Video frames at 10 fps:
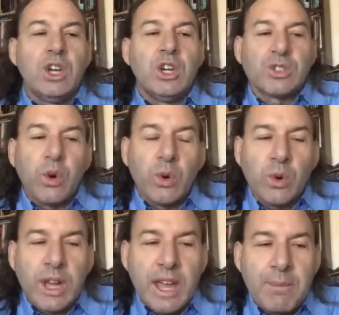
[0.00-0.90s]
So
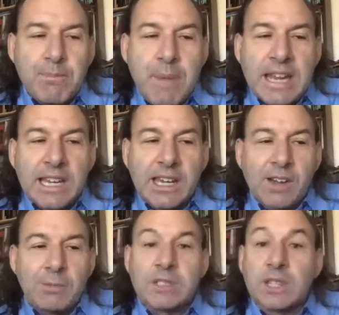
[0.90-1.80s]
many
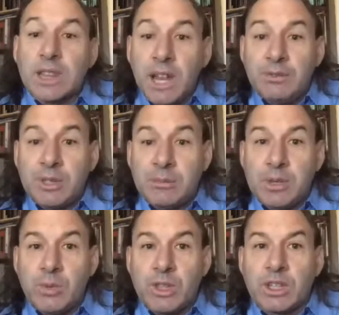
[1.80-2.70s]
governments love to
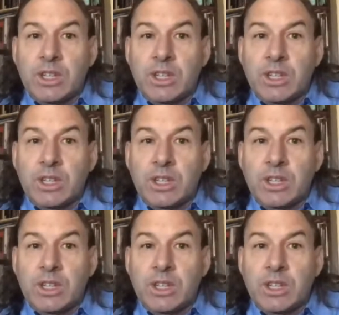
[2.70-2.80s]
meet with